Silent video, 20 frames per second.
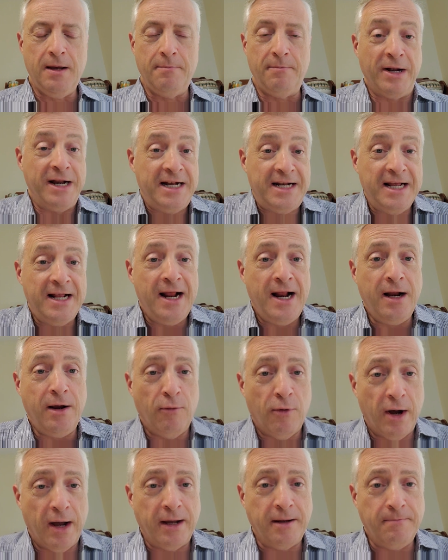But he did
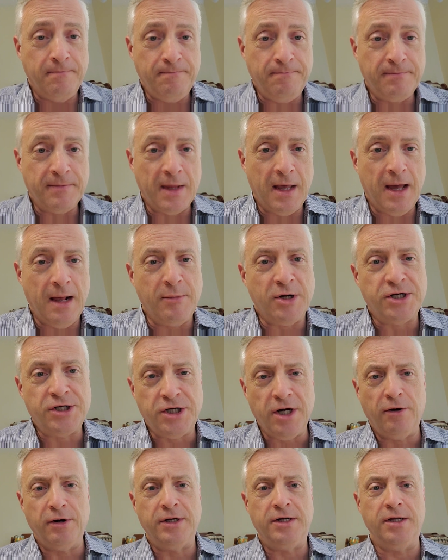anyway. I'm going to
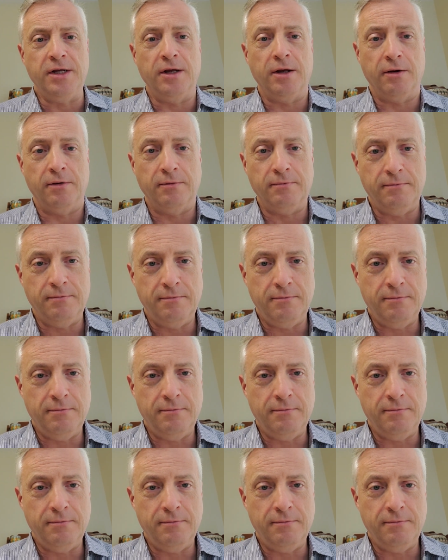show it to you.